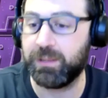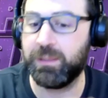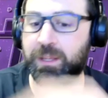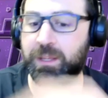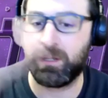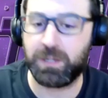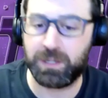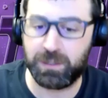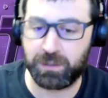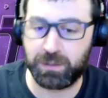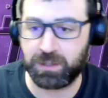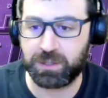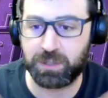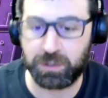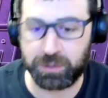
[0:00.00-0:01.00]
then you can
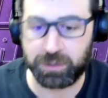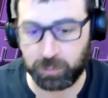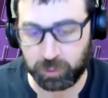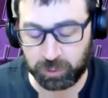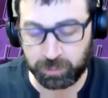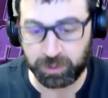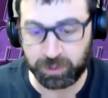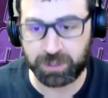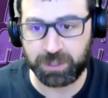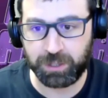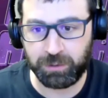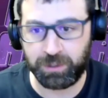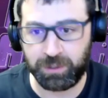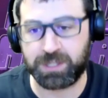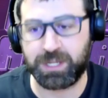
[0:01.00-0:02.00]
consult the rule book,
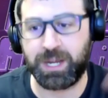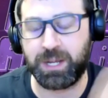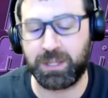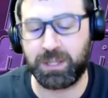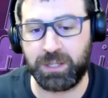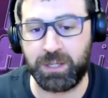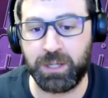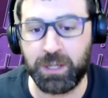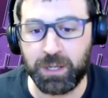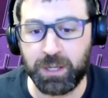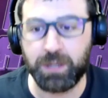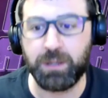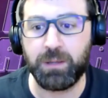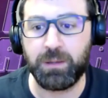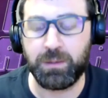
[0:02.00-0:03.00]
knowing exactly
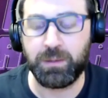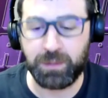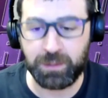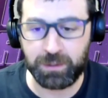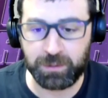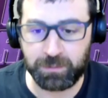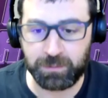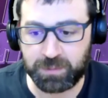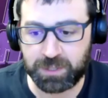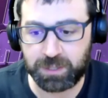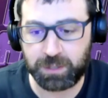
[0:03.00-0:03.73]
the